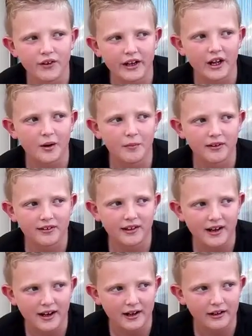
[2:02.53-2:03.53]
video I'm going to
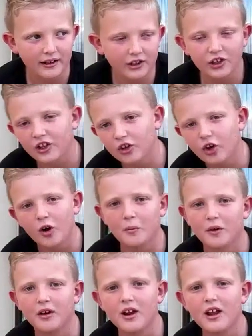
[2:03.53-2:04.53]
say, like, you can
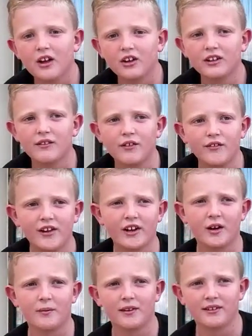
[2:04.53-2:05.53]
comment, because every
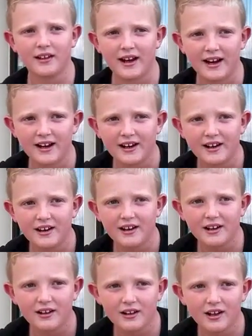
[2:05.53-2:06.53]
video I'm going to say
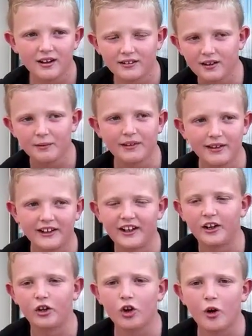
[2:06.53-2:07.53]
something that you
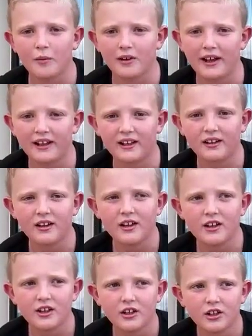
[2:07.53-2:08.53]
can comment, like,
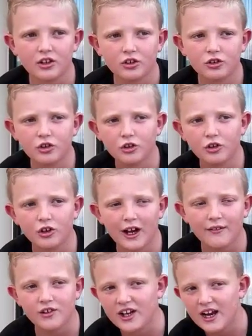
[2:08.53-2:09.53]

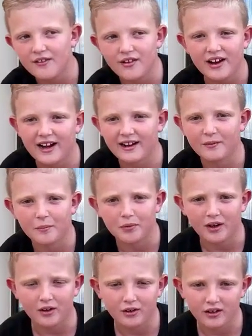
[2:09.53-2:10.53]
have you ever eaten
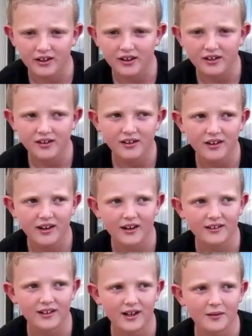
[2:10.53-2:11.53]
broccoli?
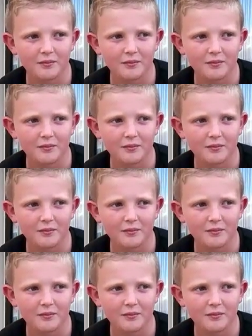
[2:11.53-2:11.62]
And